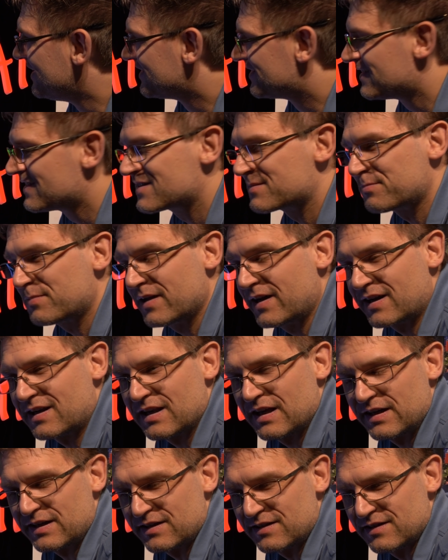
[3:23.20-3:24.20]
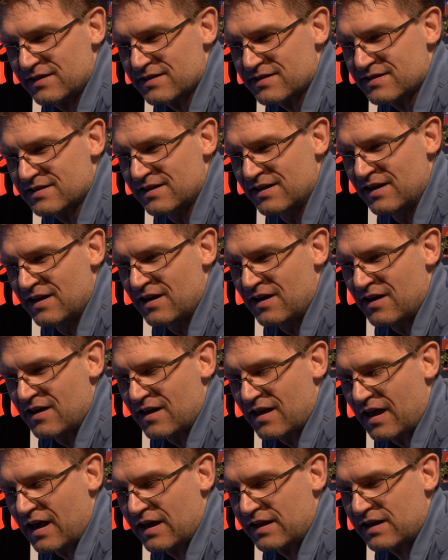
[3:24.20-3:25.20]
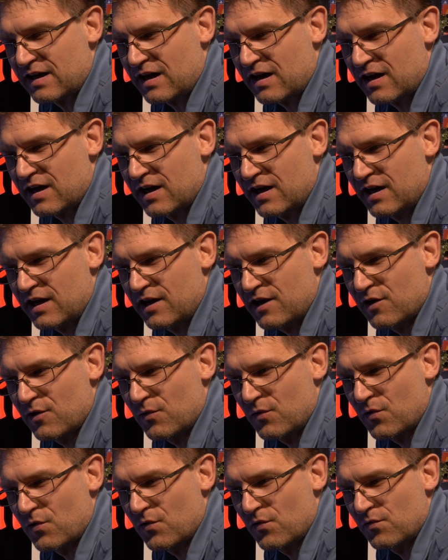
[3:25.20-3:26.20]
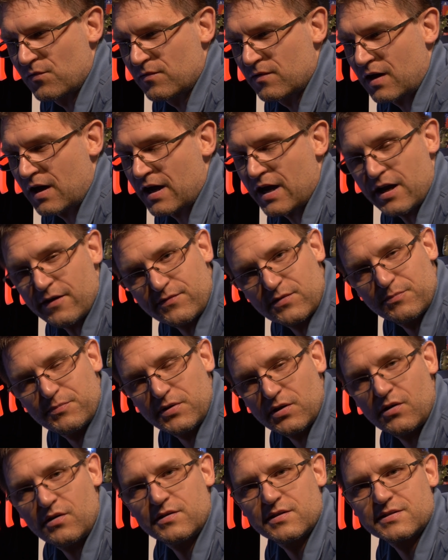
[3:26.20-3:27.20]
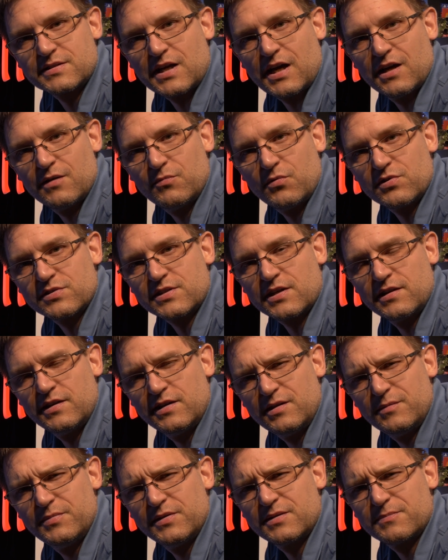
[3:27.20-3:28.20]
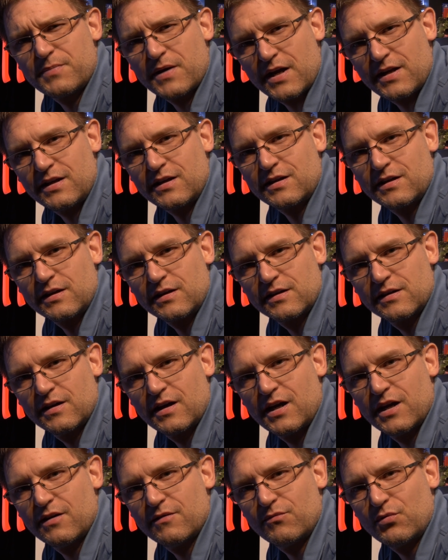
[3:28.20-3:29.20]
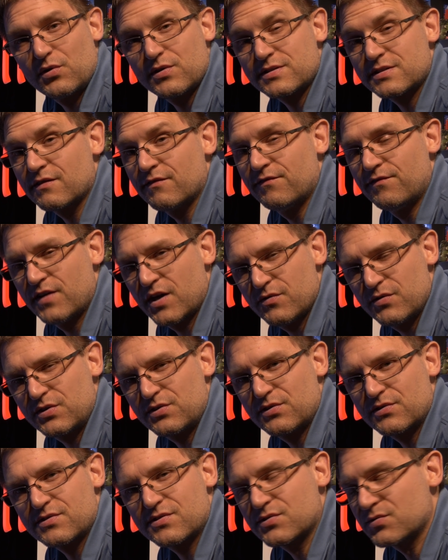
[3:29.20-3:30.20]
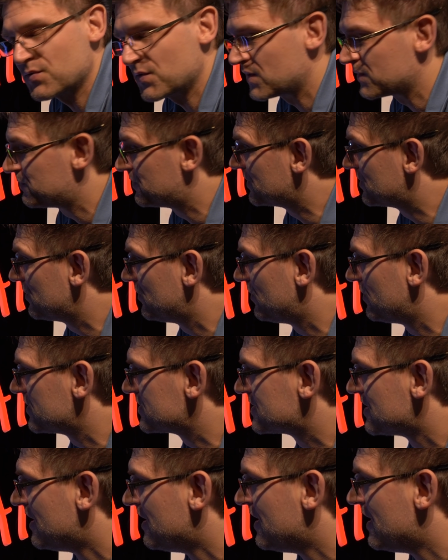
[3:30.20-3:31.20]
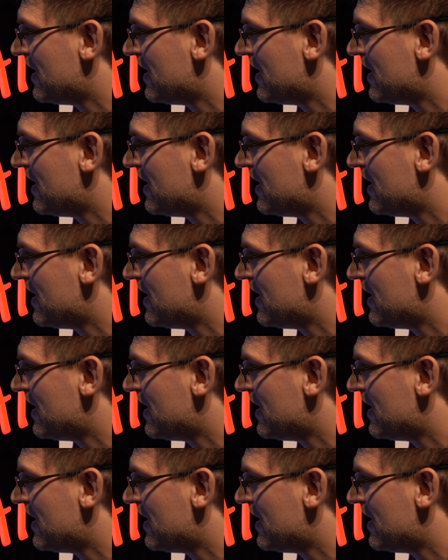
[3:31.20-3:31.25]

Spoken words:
displayed like it is. And I have to be honest, I was a little bit panicking. I was very concerned because